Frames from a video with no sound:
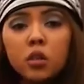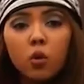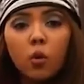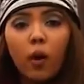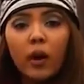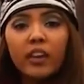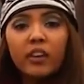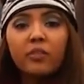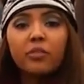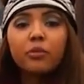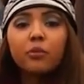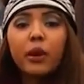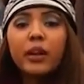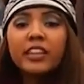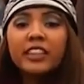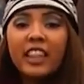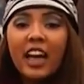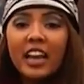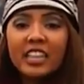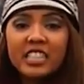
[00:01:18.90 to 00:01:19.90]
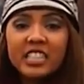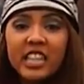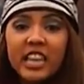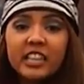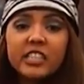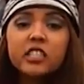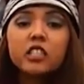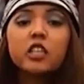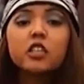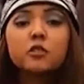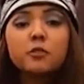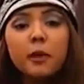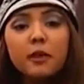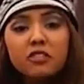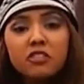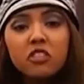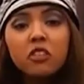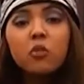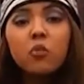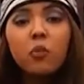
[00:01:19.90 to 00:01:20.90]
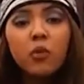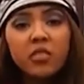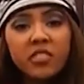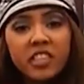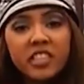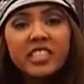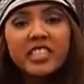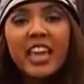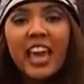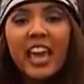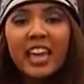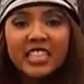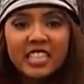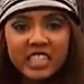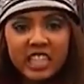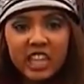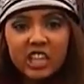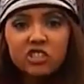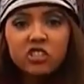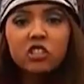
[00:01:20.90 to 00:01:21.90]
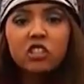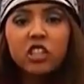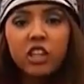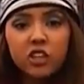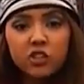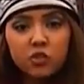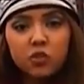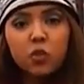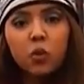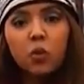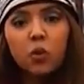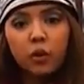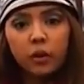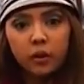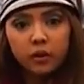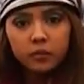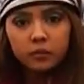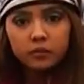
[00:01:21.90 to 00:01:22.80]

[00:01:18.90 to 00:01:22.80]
quite a threat last night, especially with this gas station next door.